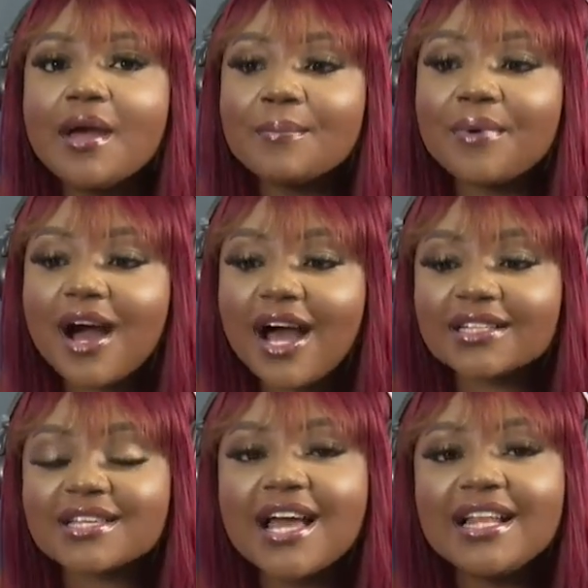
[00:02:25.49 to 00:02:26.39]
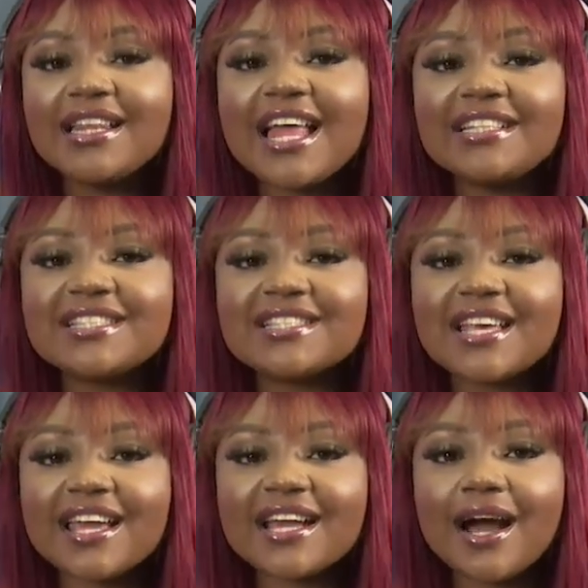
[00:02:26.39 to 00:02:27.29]
But let's
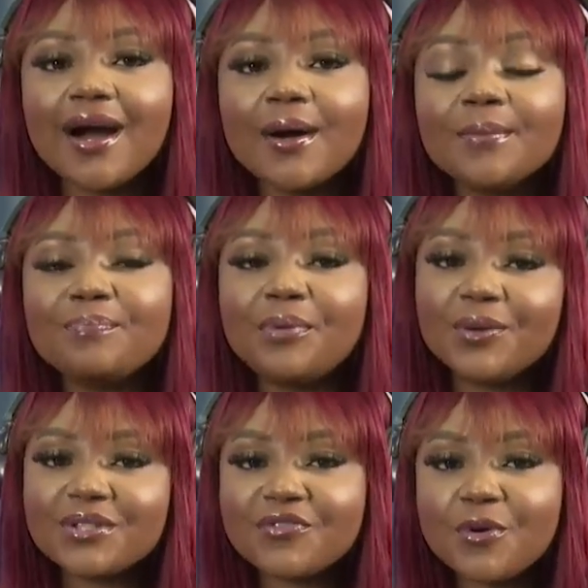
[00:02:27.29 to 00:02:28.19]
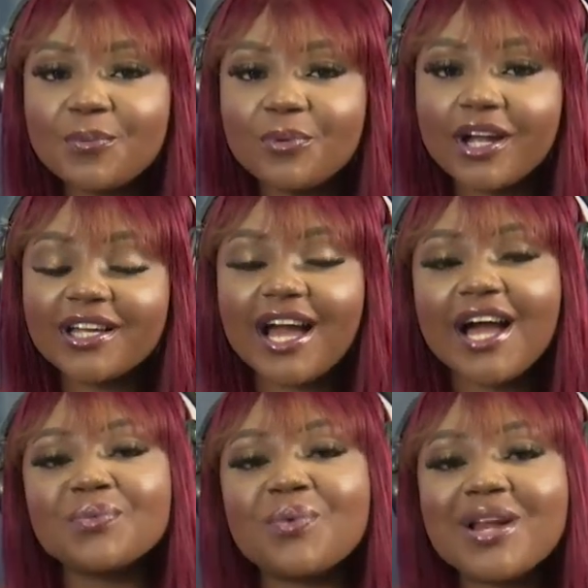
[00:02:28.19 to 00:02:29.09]
take a beautiful break,
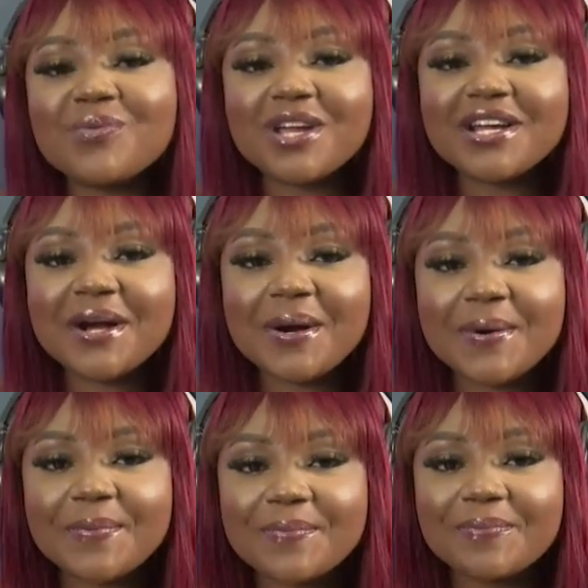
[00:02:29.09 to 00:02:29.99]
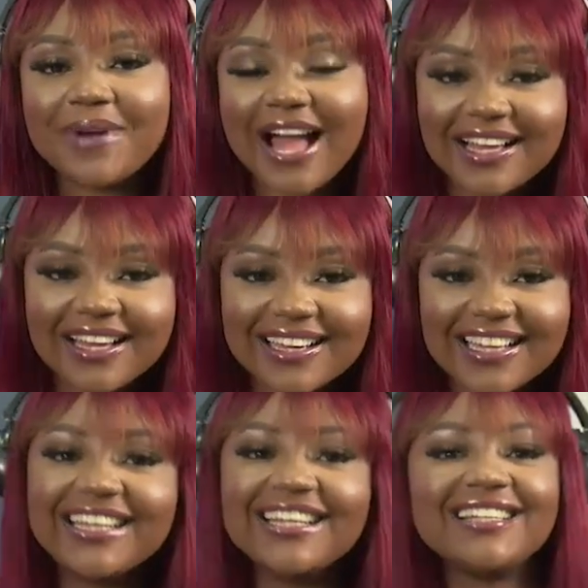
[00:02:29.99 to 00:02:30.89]
and when we come back,
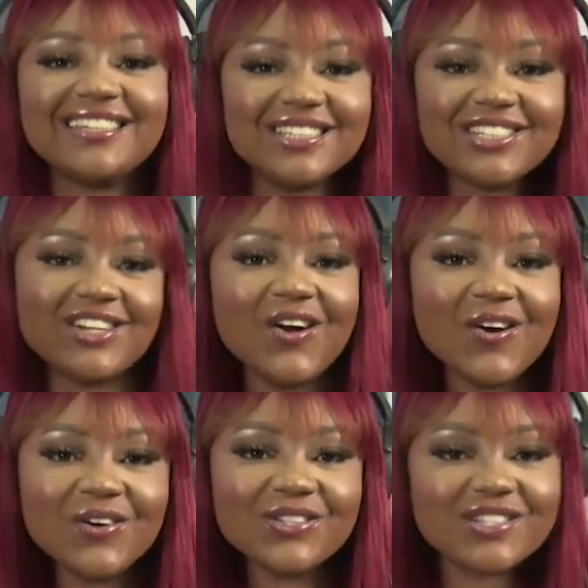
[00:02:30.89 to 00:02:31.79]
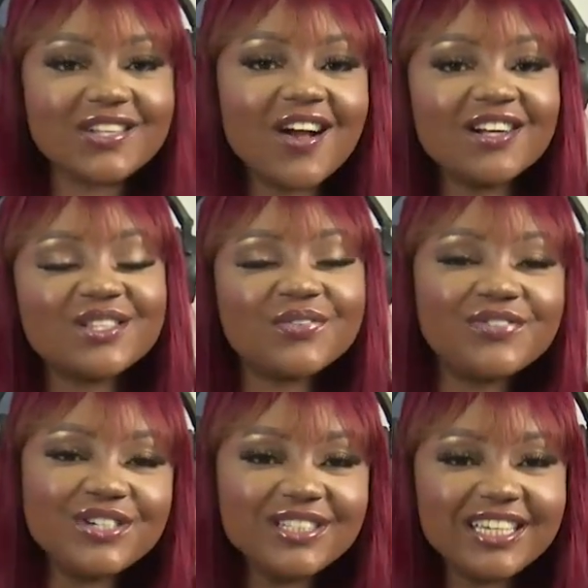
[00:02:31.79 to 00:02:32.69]
the show starts
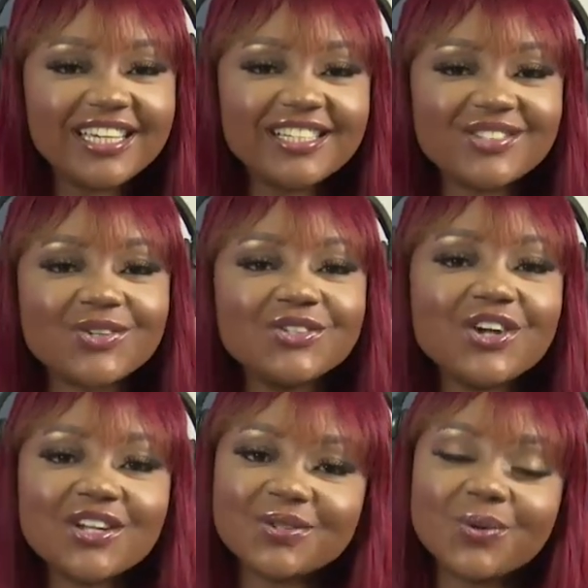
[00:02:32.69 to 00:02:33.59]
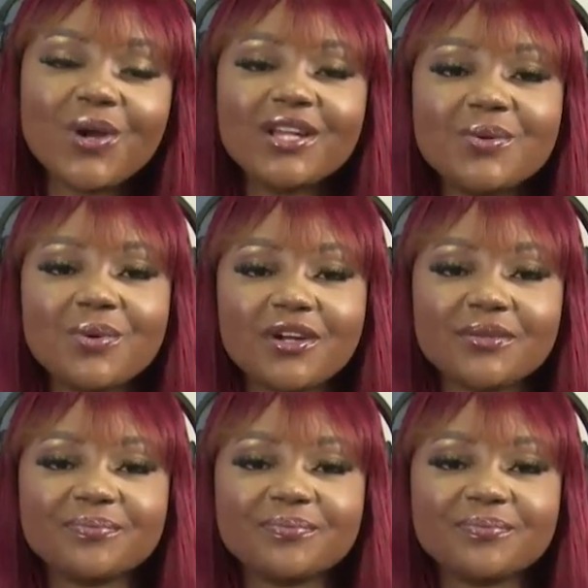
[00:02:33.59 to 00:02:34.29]
fully. Do not go anywhere.